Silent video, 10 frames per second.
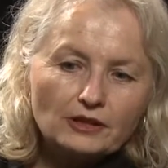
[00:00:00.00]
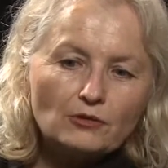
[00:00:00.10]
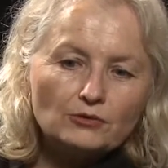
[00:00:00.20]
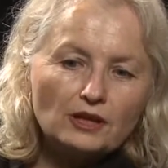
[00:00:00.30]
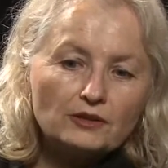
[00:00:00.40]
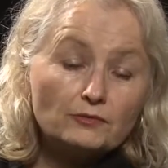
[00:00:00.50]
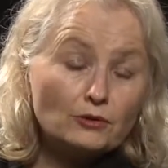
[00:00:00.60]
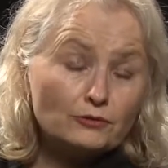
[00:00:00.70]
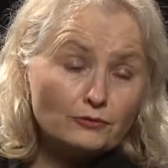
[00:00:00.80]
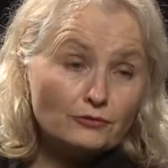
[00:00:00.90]
quote
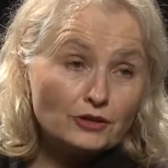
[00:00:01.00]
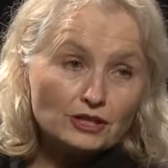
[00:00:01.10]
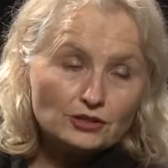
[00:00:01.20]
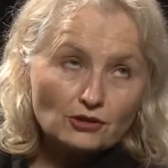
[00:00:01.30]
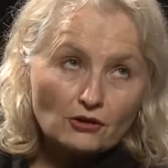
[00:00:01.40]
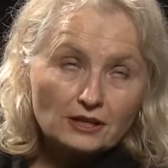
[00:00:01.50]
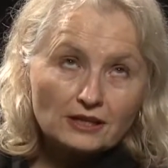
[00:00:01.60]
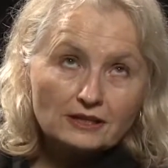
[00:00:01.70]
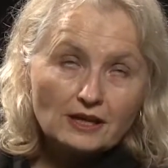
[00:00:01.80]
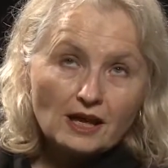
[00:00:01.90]
unquote free
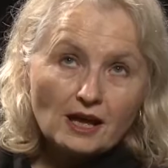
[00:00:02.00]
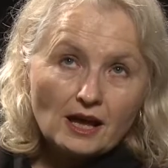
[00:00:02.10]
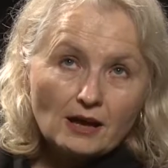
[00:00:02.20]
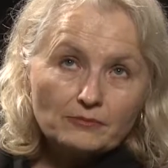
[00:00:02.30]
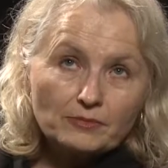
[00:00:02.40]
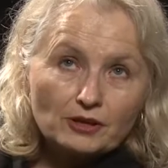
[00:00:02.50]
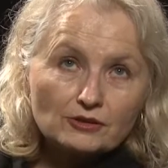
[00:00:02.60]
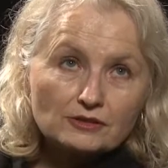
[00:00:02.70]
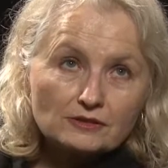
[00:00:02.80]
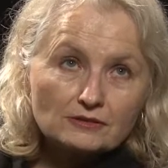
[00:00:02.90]
chocolate
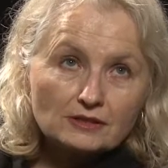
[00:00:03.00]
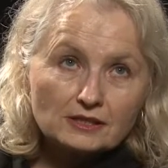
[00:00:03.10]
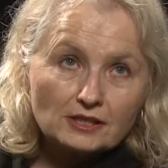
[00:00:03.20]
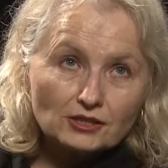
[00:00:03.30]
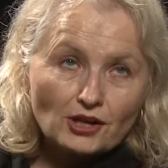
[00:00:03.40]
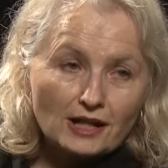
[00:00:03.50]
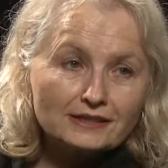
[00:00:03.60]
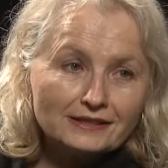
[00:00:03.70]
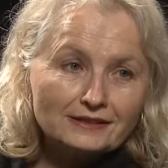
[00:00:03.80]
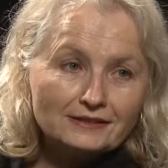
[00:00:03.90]
because it's a
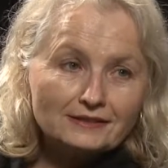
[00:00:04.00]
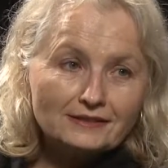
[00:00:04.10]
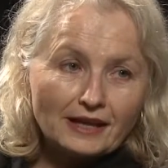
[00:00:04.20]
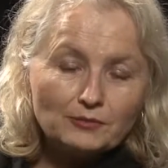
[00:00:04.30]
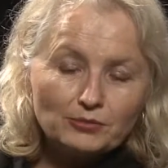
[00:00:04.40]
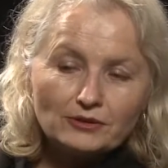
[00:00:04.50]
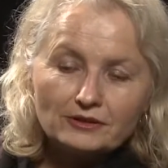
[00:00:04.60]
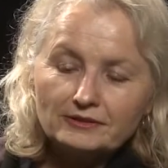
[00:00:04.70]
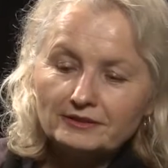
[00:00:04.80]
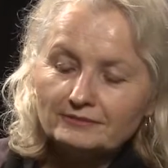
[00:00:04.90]
child
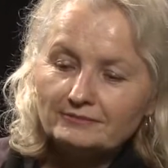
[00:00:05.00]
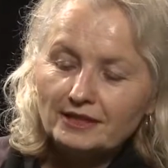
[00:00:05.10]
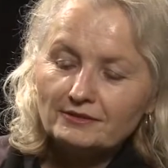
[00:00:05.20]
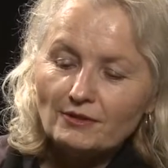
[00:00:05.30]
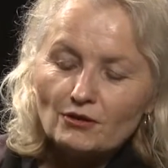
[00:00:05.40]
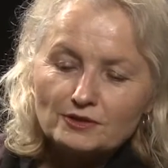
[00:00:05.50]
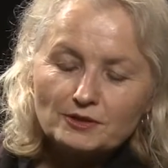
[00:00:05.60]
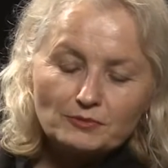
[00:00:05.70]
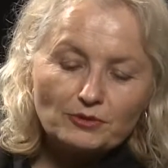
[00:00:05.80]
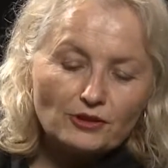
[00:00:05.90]
labor
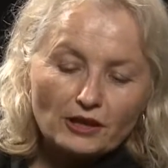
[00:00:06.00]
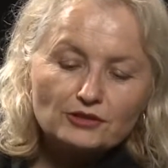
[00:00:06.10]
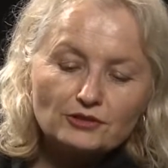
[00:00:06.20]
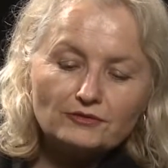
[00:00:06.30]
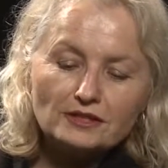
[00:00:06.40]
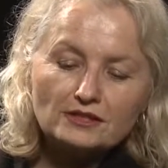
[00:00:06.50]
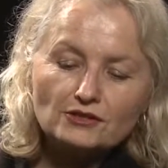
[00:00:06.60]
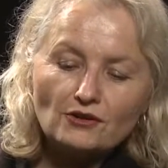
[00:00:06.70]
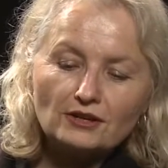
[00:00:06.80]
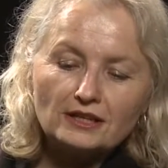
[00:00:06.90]
involved in production of this
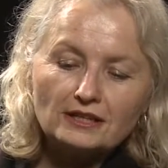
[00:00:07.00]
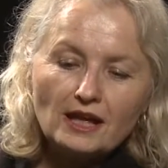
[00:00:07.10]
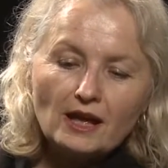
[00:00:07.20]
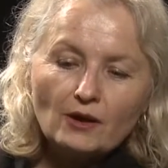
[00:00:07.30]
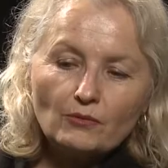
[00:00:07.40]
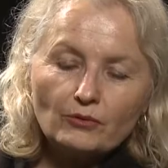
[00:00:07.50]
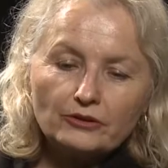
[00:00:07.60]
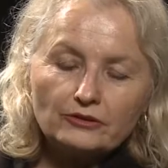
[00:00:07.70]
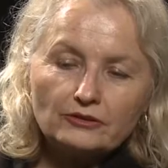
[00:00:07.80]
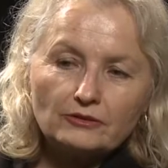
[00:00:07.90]
chocolate
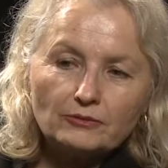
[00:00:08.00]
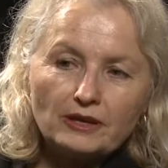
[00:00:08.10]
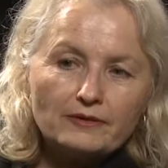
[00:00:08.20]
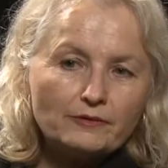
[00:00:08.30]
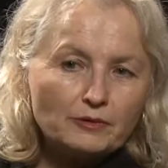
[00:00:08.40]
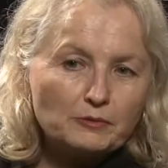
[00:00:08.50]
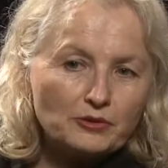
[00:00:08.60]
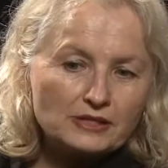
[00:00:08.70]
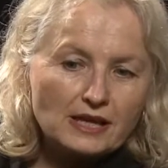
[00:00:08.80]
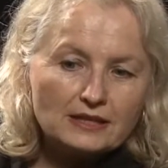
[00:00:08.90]
with whenever we
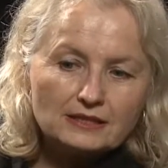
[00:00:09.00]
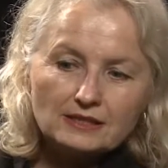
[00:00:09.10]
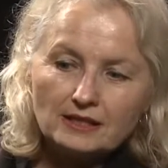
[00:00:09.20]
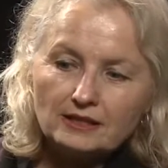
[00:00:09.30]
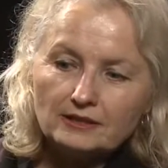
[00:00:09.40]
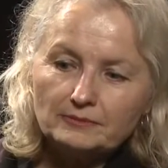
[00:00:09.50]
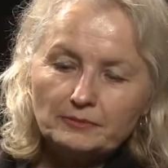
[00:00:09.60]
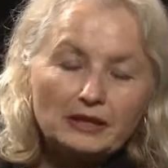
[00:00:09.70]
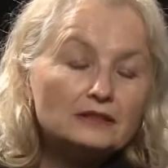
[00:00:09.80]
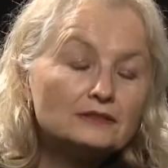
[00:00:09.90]
present a
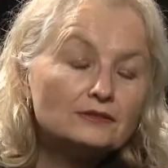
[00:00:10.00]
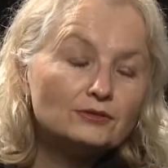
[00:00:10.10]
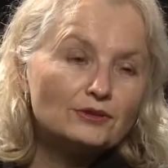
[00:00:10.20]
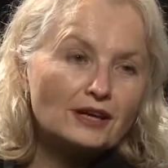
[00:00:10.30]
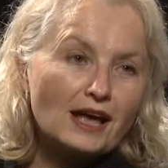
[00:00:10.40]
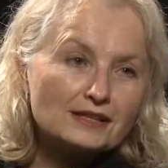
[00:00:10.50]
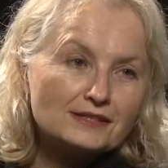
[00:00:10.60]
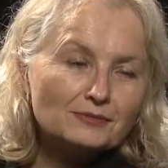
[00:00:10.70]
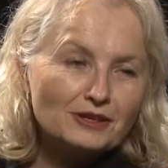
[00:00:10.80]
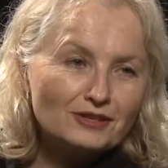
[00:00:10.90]
bill to the
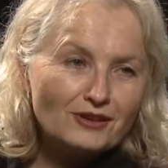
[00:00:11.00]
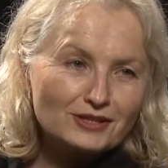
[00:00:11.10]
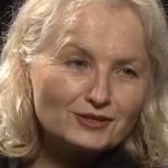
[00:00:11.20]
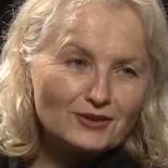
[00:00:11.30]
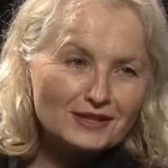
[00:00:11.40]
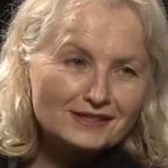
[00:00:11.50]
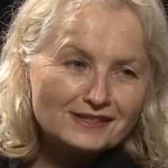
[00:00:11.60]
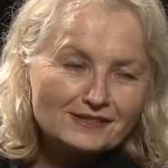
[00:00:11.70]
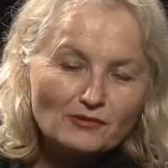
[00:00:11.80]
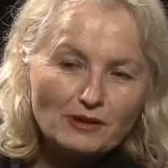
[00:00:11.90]
customer in
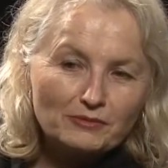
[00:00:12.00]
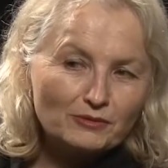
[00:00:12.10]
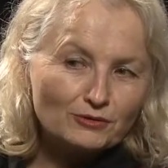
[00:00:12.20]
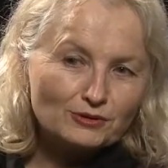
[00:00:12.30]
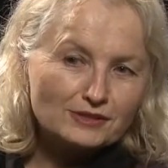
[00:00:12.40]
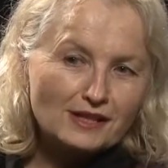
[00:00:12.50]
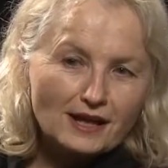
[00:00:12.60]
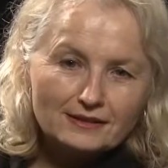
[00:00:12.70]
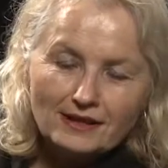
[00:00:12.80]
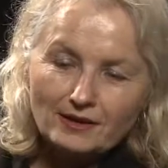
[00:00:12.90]
restaurants so maybe we could
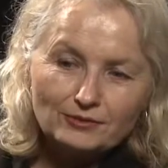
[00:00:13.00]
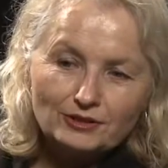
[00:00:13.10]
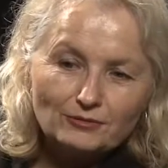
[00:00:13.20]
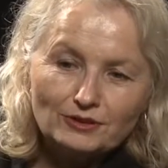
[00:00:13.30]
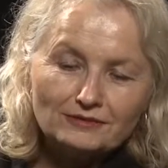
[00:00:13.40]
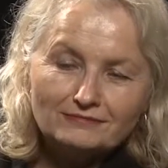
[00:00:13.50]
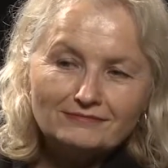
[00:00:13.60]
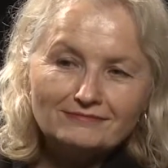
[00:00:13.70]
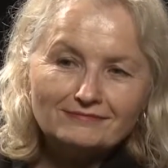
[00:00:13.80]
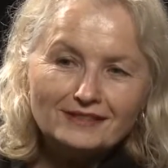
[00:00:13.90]
start there we don't want
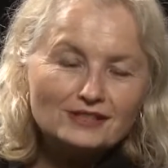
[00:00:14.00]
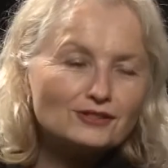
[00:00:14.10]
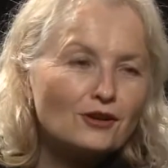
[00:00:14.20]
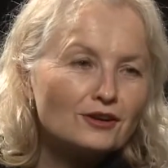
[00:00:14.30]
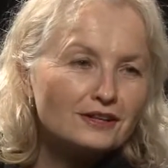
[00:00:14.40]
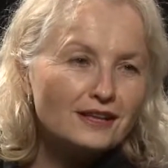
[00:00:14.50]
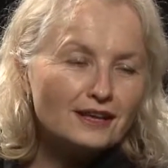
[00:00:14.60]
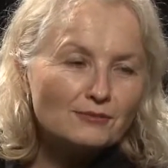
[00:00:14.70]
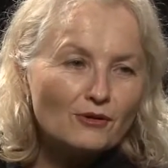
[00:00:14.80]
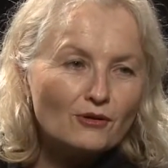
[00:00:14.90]
this chocolate
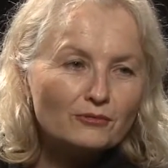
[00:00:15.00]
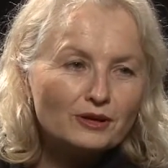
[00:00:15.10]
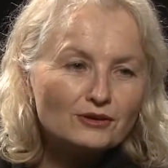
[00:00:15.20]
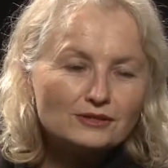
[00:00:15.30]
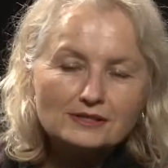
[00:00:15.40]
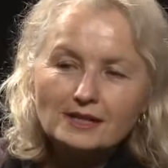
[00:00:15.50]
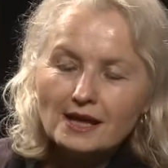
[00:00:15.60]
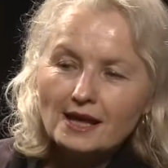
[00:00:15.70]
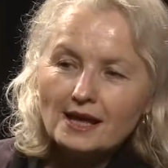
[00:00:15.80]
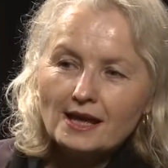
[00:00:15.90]
anymore because
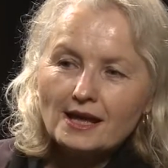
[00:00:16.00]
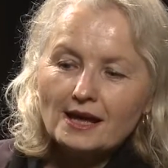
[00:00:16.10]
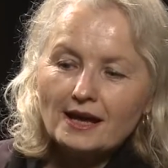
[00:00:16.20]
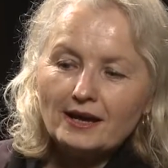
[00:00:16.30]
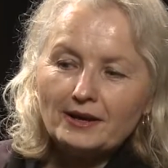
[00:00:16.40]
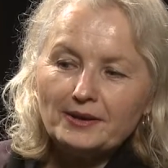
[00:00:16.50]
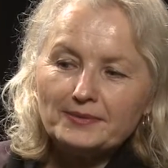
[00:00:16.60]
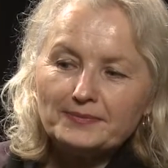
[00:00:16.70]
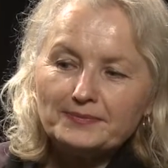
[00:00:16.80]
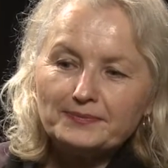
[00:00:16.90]

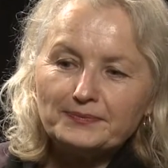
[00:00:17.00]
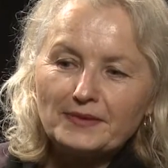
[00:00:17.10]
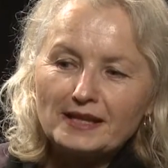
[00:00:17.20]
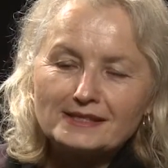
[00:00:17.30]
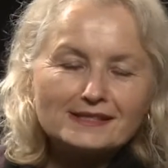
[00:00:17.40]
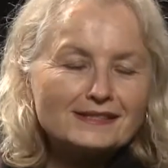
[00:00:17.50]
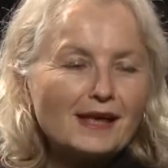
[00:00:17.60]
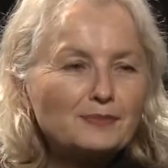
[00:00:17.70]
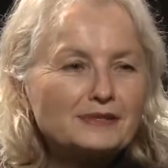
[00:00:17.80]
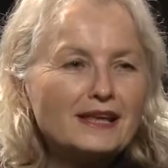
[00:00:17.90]
um,
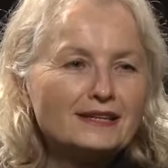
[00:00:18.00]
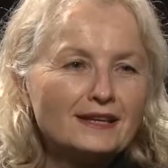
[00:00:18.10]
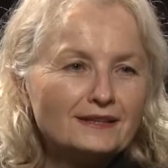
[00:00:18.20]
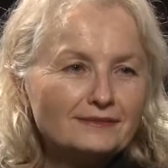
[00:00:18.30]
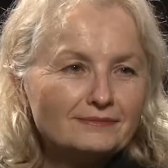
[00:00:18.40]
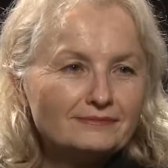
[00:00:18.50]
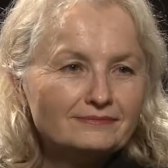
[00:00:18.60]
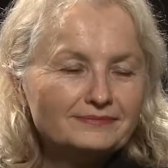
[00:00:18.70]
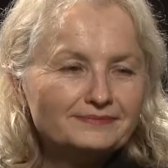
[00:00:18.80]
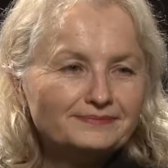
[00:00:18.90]
it's upsetting
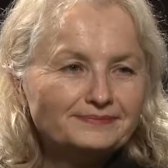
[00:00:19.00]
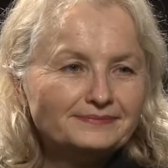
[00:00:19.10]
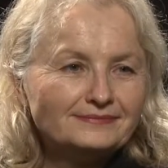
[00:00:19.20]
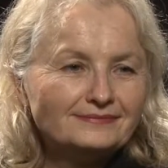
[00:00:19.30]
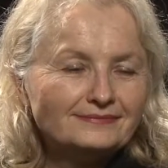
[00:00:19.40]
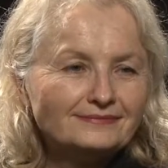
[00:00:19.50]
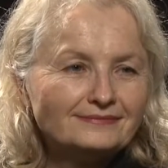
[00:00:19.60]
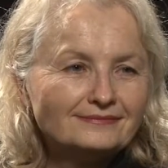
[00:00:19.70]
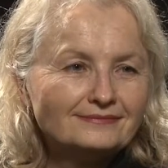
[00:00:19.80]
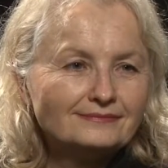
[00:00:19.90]

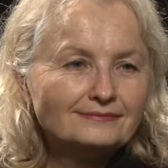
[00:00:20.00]
mm-hmm.